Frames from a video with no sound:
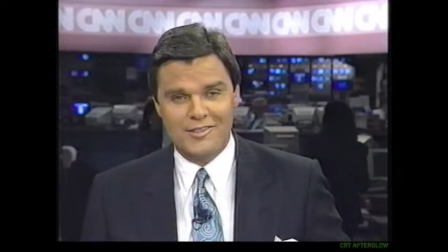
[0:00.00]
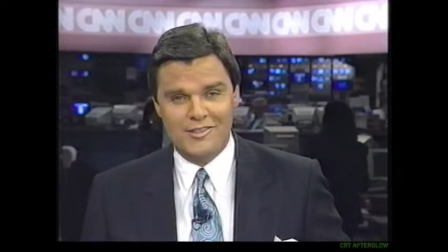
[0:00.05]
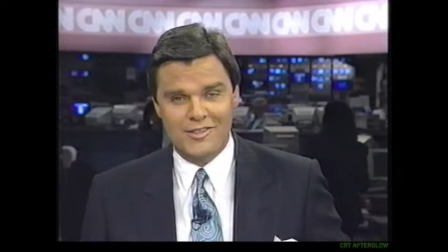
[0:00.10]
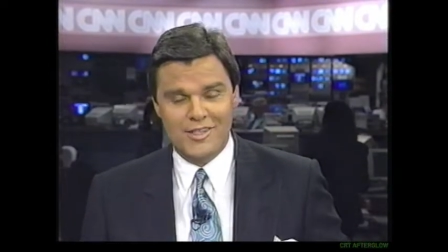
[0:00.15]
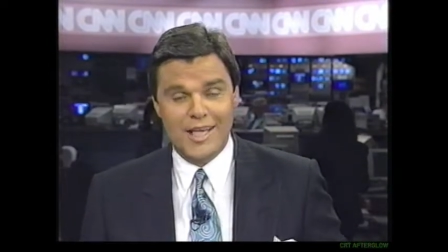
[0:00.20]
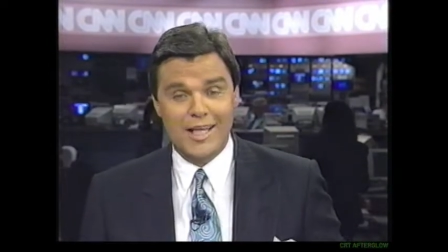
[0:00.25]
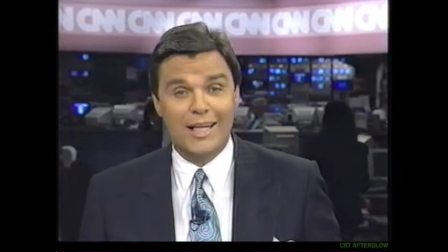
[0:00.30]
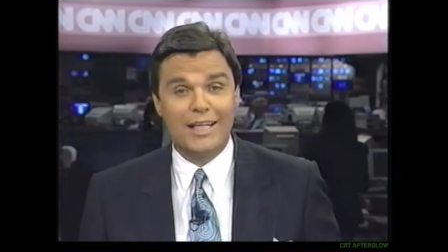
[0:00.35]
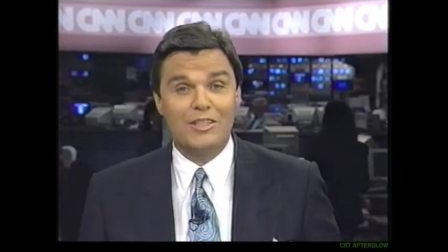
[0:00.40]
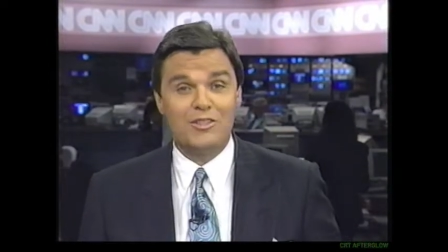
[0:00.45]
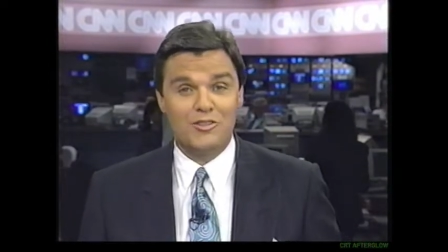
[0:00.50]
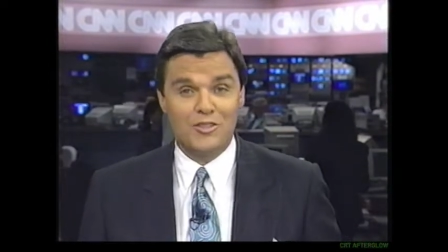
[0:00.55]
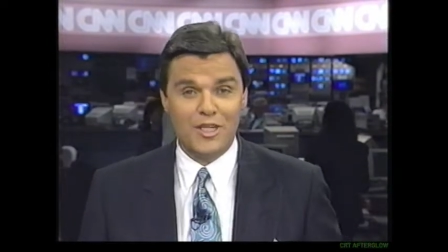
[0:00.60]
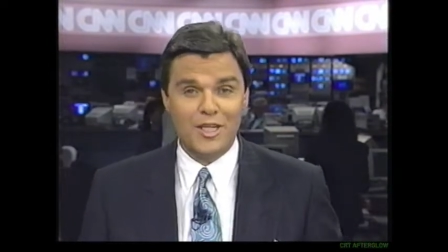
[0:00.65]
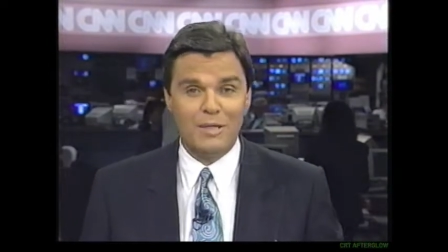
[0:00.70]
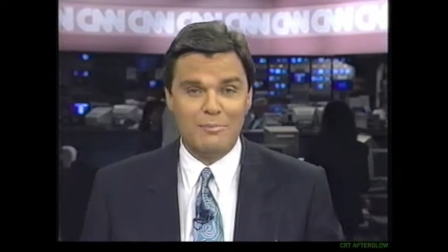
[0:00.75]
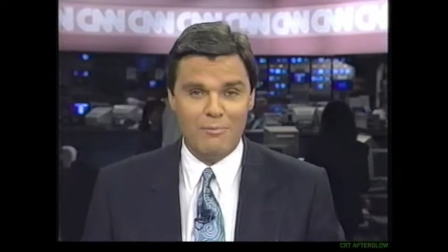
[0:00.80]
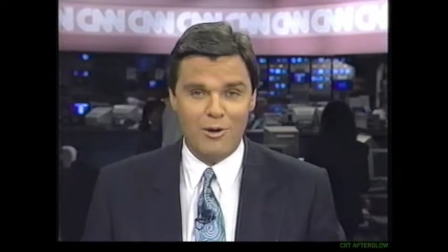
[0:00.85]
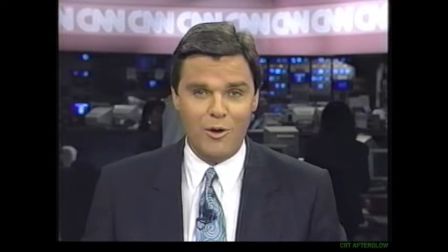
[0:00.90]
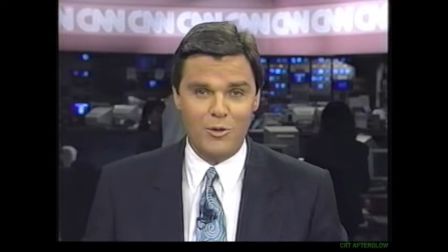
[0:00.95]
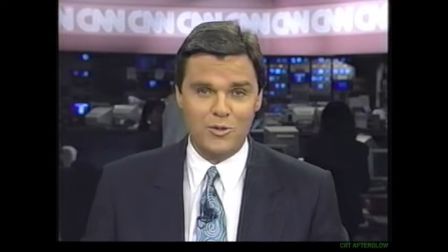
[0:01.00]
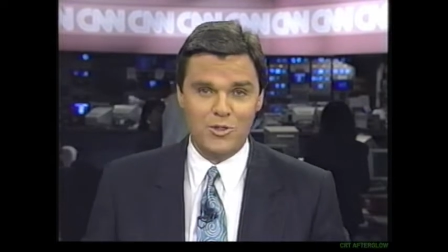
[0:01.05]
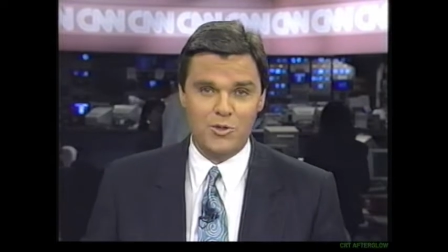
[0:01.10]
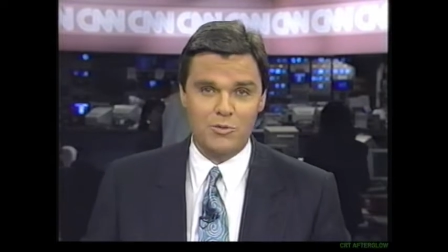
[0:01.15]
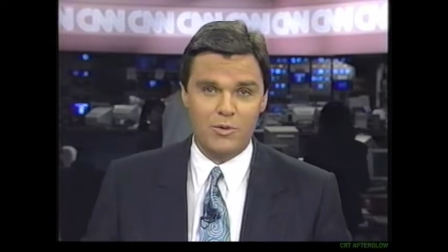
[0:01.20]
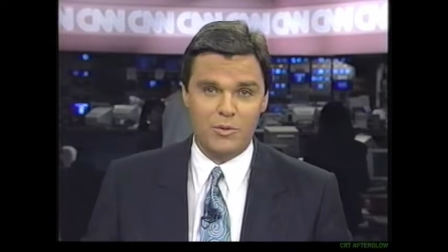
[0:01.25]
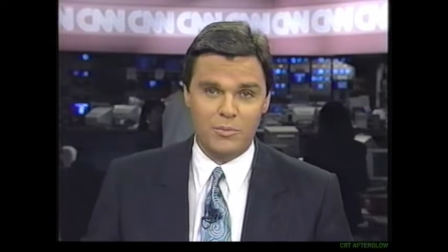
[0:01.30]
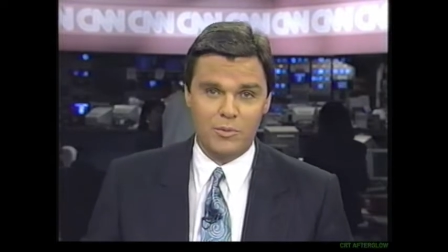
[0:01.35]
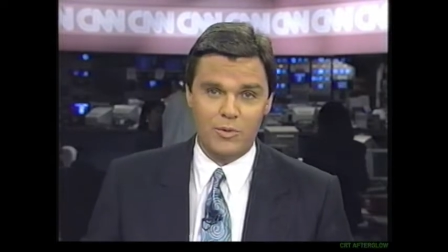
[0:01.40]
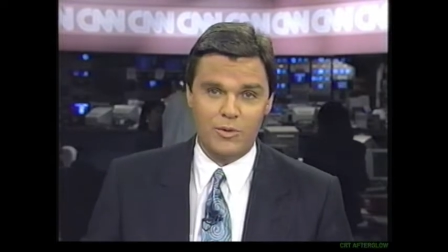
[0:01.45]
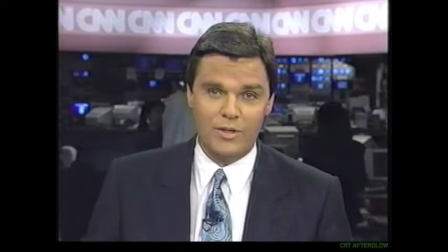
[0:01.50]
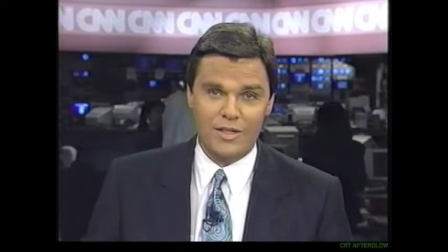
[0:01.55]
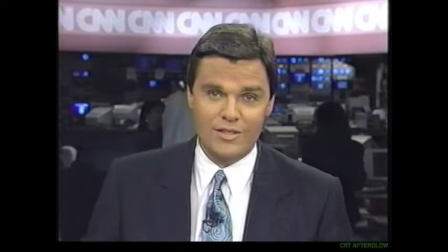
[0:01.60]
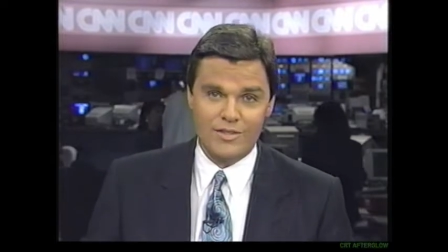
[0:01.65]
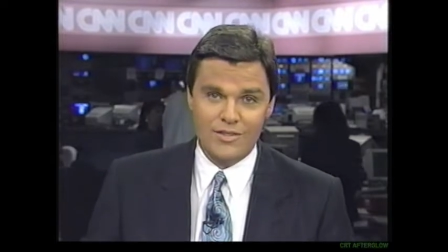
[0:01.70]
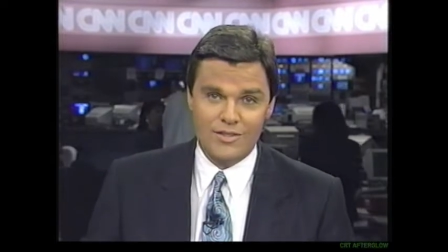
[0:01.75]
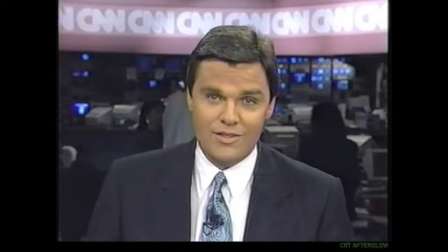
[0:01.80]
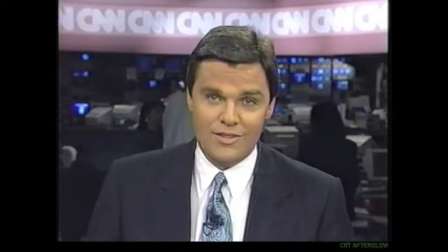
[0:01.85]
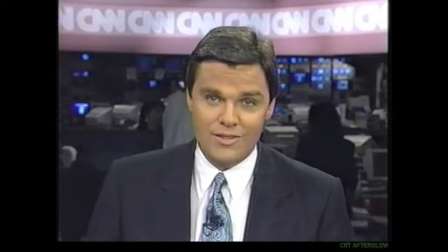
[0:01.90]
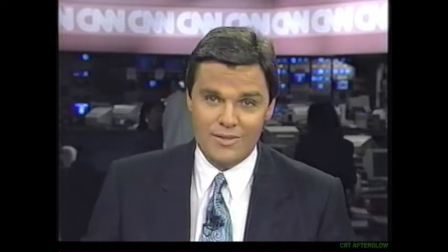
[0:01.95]
as CNN's Jeanne Moos
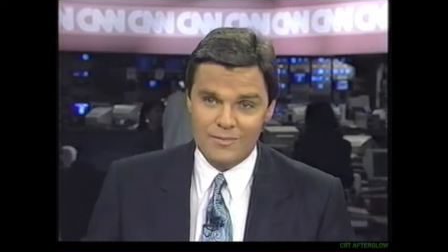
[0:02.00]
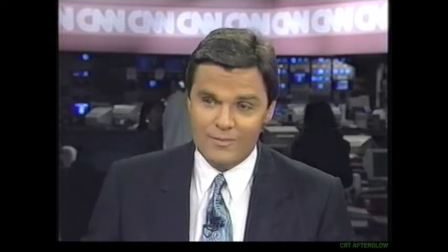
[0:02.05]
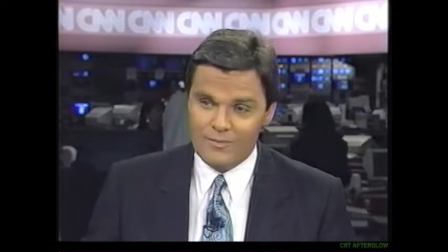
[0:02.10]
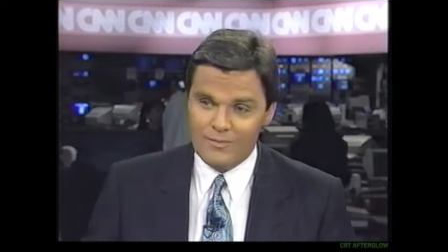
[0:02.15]
reports.